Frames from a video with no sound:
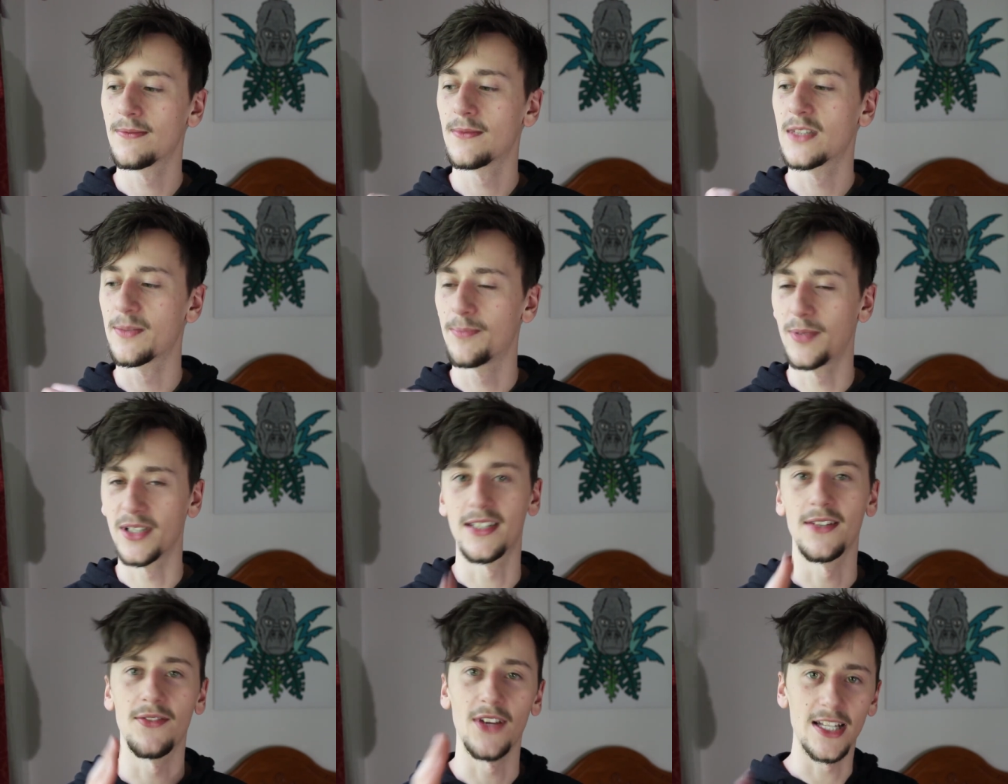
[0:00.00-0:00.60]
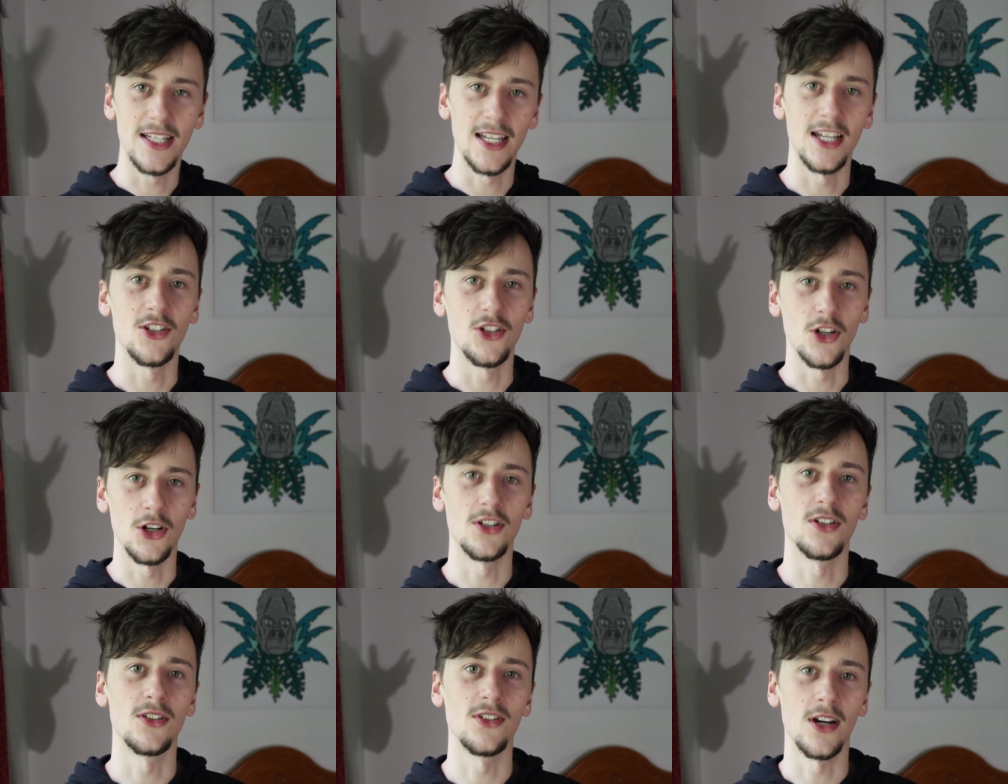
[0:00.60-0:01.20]
specific
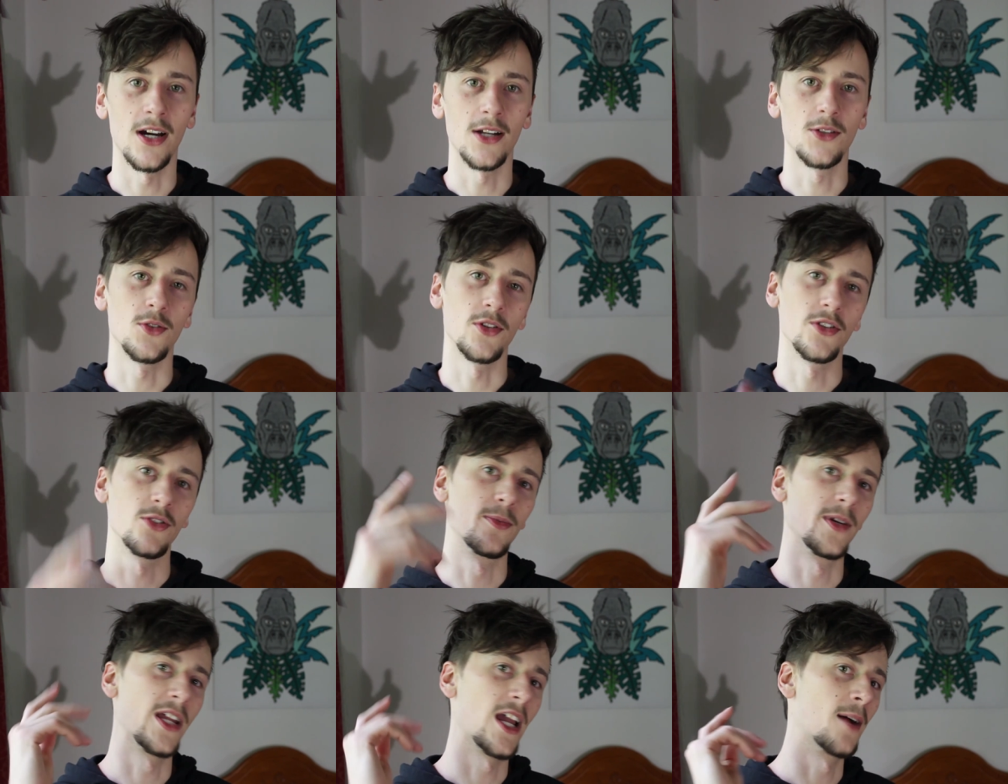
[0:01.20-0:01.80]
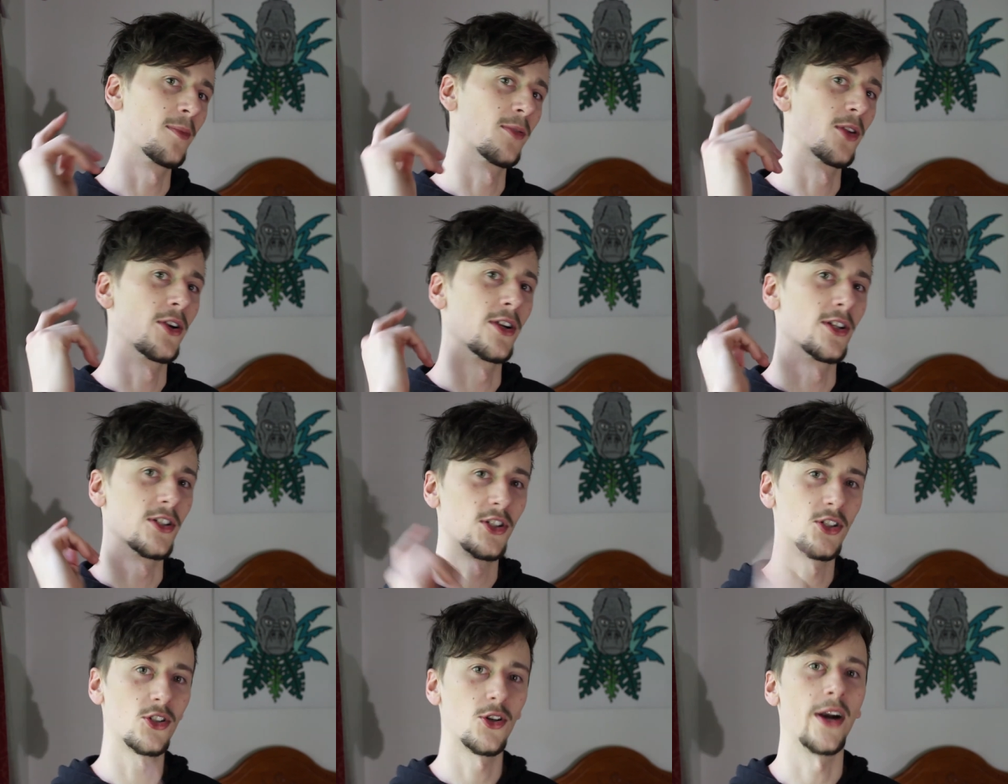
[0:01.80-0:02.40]
t-shirt designs which will be
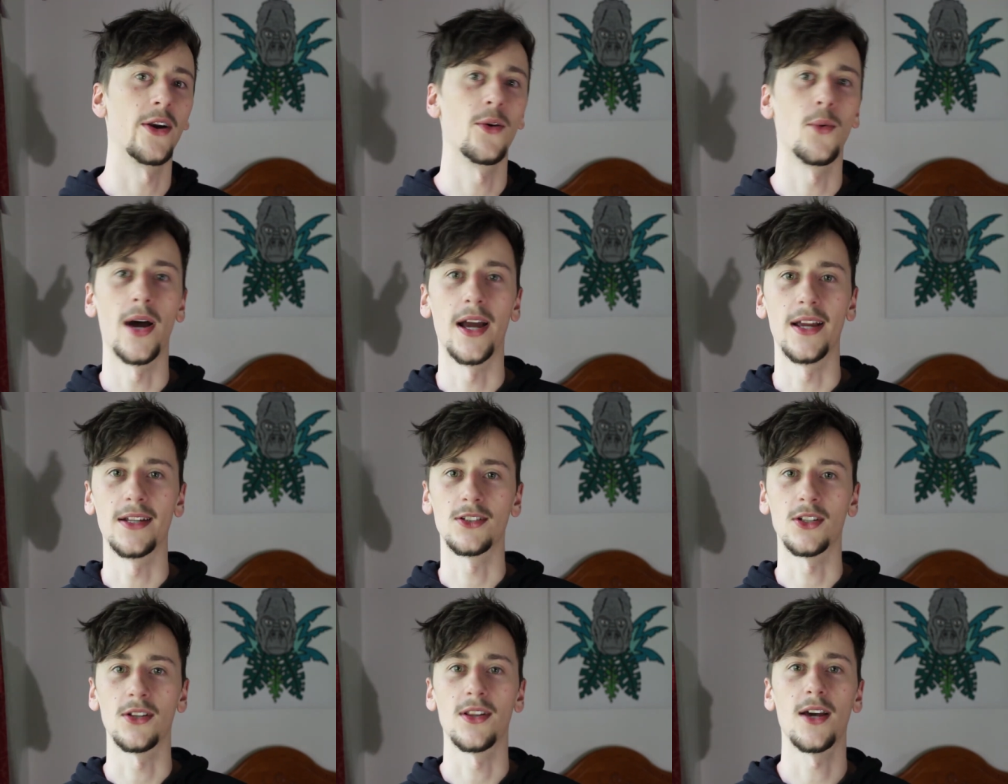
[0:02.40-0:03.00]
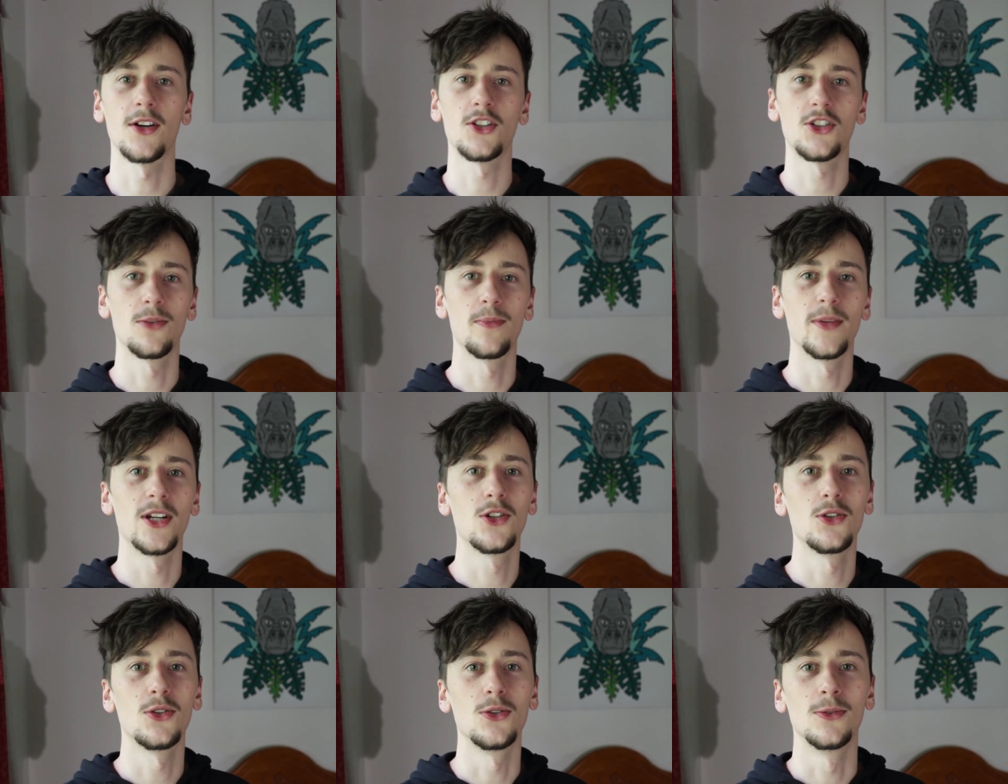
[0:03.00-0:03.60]
uploaded straight away. So that should
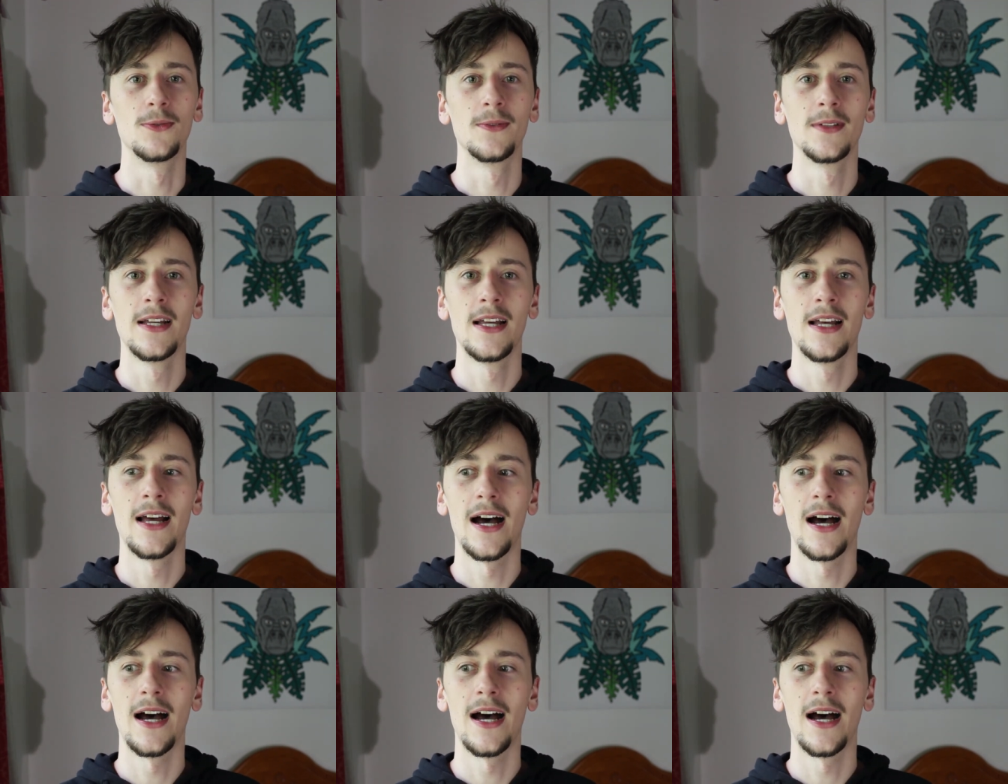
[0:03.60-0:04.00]
be cool.